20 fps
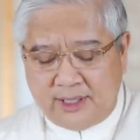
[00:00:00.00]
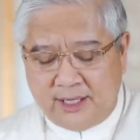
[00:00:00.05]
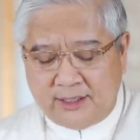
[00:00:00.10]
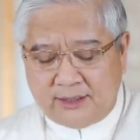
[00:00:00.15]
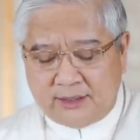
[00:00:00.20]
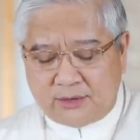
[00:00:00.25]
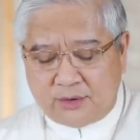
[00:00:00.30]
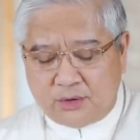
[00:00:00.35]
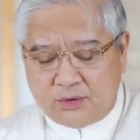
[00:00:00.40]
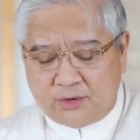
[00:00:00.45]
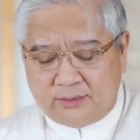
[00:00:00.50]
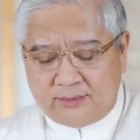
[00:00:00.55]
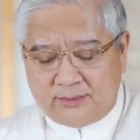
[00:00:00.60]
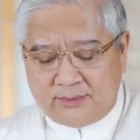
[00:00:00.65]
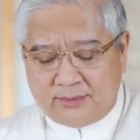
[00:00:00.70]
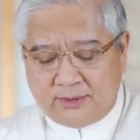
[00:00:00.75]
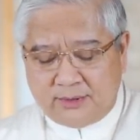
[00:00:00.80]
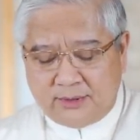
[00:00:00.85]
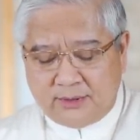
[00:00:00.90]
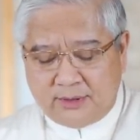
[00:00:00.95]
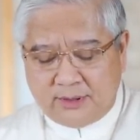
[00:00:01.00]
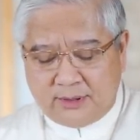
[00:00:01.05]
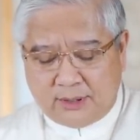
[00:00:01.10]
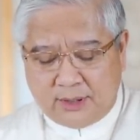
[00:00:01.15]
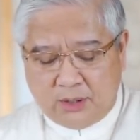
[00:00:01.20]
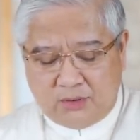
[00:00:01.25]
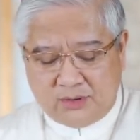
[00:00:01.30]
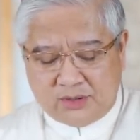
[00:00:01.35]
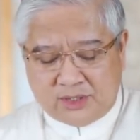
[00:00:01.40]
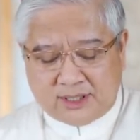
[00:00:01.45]
inner room,
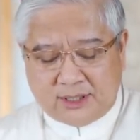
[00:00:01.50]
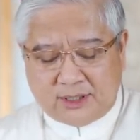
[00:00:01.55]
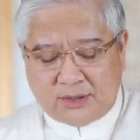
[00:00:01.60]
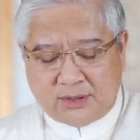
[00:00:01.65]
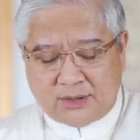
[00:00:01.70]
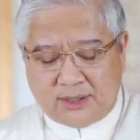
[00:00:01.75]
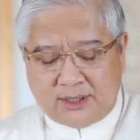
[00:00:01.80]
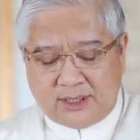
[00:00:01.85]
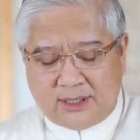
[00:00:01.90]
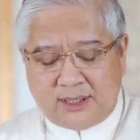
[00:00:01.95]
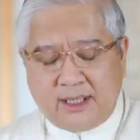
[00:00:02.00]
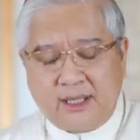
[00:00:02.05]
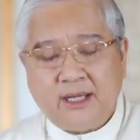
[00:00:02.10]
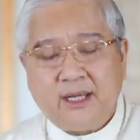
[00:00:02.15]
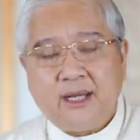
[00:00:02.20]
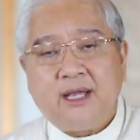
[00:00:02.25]
close the door,